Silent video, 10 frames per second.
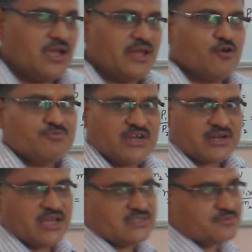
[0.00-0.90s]
An
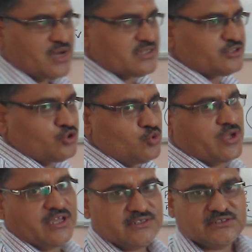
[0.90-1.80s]
object has mass 2
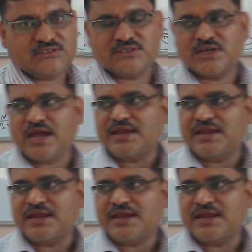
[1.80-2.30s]
kg